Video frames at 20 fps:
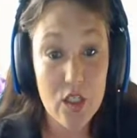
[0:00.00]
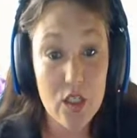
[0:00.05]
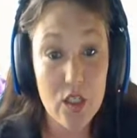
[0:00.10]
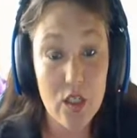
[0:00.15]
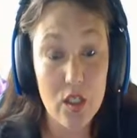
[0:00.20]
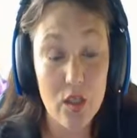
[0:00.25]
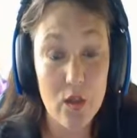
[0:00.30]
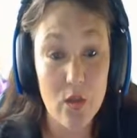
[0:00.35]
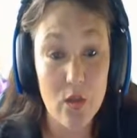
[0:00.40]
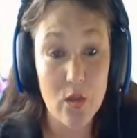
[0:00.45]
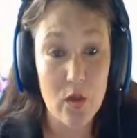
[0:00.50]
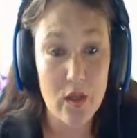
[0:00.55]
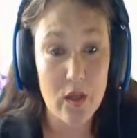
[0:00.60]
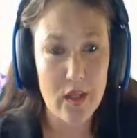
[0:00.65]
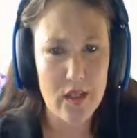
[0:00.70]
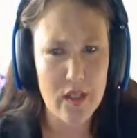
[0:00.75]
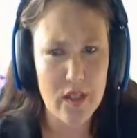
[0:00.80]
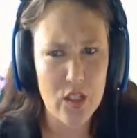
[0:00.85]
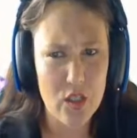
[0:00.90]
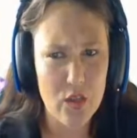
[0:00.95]
two
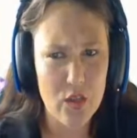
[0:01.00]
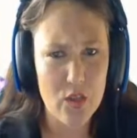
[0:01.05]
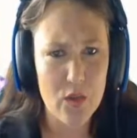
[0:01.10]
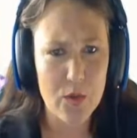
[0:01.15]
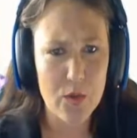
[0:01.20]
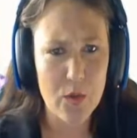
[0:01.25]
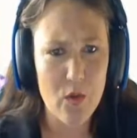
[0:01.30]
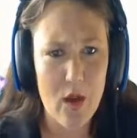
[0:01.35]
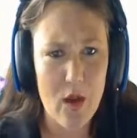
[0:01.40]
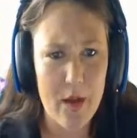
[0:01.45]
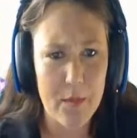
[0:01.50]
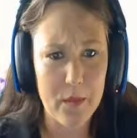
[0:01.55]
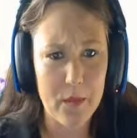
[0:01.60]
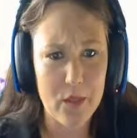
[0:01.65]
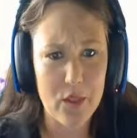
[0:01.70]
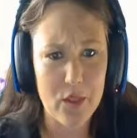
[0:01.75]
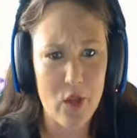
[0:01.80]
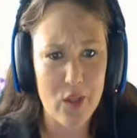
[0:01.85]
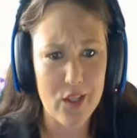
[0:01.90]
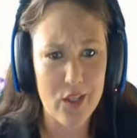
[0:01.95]
uh, two
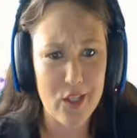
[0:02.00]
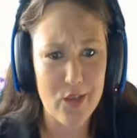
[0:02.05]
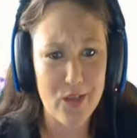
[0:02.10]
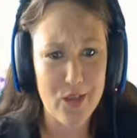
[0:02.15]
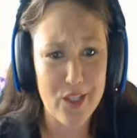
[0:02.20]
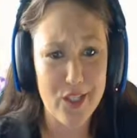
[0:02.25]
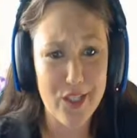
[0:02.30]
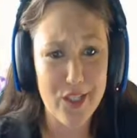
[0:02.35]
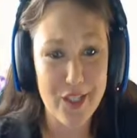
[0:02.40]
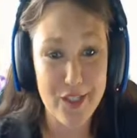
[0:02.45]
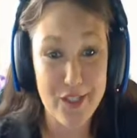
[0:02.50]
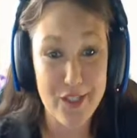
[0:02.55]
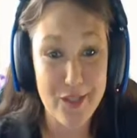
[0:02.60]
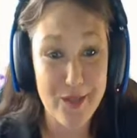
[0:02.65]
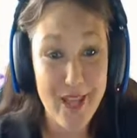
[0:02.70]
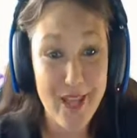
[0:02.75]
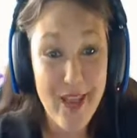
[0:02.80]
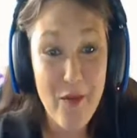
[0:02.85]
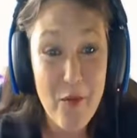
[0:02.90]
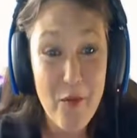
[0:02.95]
subscribers on the Twitch channel.
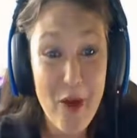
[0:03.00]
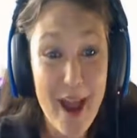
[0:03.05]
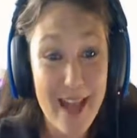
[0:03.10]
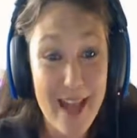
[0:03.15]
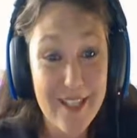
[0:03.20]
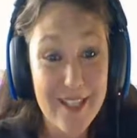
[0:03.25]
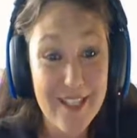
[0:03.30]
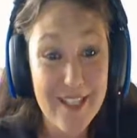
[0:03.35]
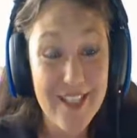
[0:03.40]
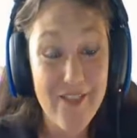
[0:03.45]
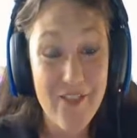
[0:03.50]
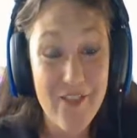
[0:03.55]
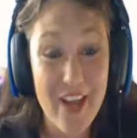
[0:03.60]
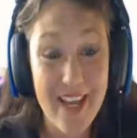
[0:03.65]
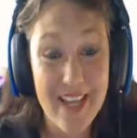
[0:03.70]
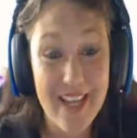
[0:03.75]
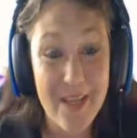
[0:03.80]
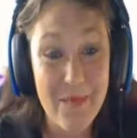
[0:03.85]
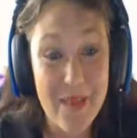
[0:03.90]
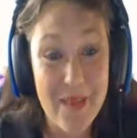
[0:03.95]
So yay, we're actually
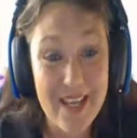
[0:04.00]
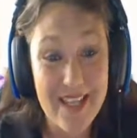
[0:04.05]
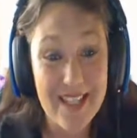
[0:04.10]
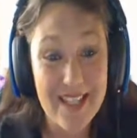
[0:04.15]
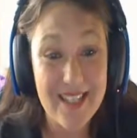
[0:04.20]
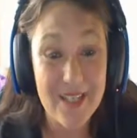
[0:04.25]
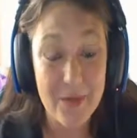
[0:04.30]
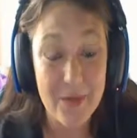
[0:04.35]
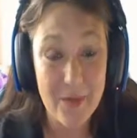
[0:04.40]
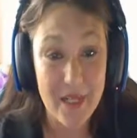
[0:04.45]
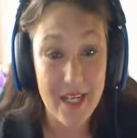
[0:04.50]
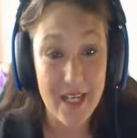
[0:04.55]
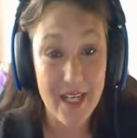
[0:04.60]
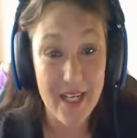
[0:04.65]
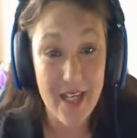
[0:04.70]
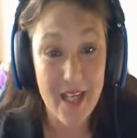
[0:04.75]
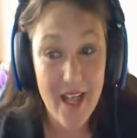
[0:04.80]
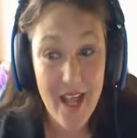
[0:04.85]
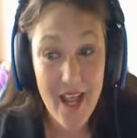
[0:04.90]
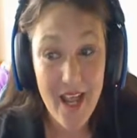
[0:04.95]
finally making some
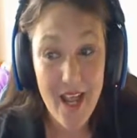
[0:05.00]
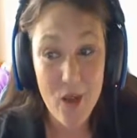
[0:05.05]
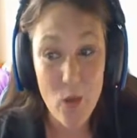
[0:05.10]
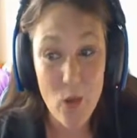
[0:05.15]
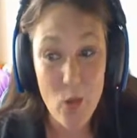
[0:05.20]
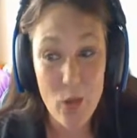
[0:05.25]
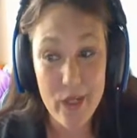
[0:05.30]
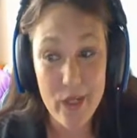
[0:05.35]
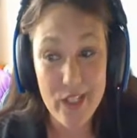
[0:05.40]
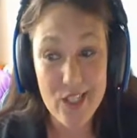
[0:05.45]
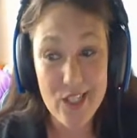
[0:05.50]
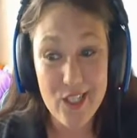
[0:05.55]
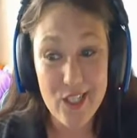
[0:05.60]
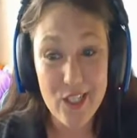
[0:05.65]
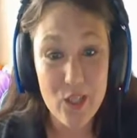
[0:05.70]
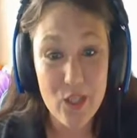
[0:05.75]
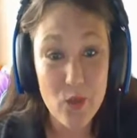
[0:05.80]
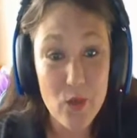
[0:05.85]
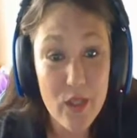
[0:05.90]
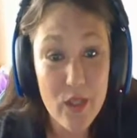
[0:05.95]
money, which
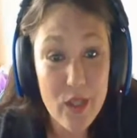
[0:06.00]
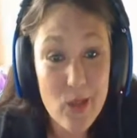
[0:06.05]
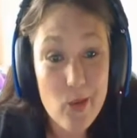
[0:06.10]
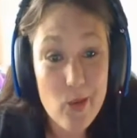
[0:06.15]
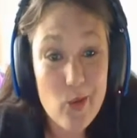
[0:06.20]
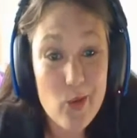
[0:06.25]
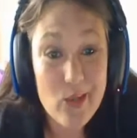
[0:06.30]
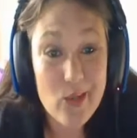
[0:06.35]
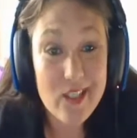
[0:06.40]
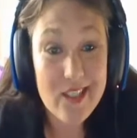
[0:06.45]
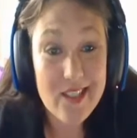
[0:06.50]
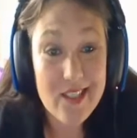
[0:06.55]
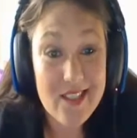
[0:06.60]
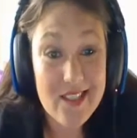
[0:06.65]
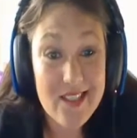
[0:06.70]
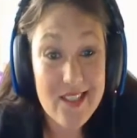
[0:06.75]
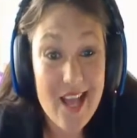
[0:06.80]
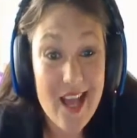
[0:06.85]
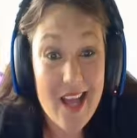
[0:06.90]
is really cool because